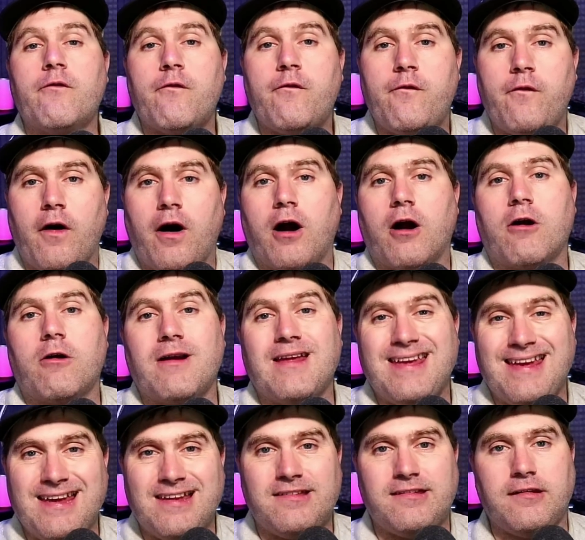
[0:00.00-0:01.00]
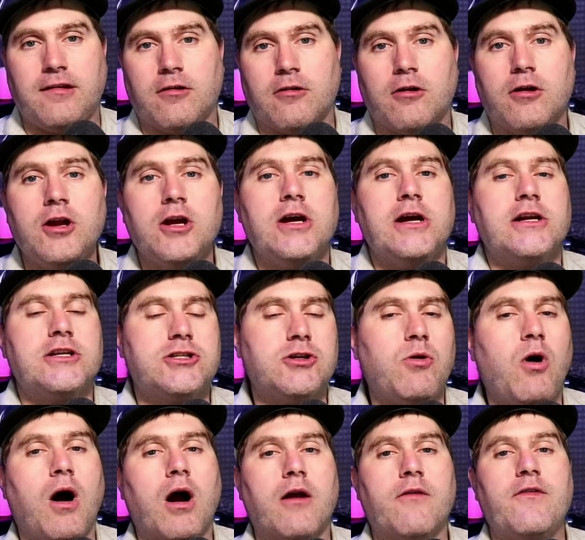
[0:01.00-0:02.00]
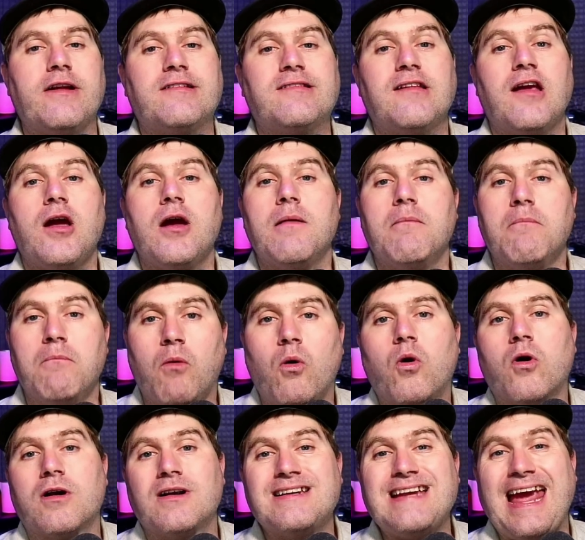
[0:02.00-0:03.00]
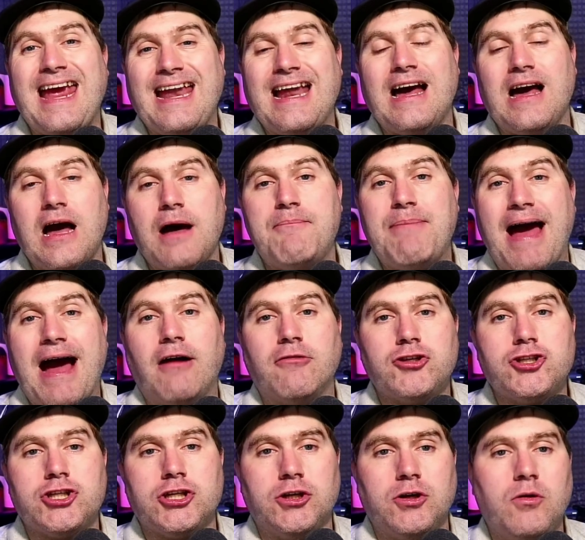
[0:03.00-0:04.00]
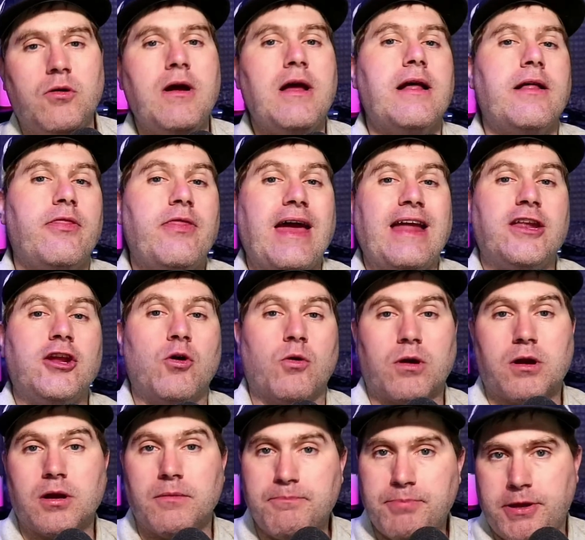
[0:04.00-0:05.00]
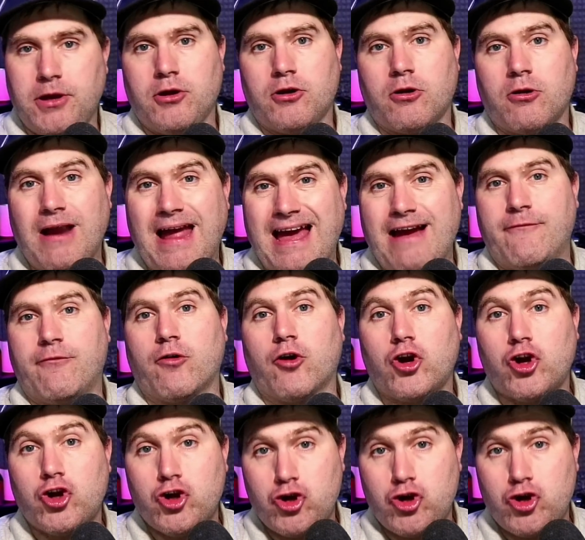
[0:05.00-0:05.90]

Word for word: far easier to harvest more data about you than your computer ever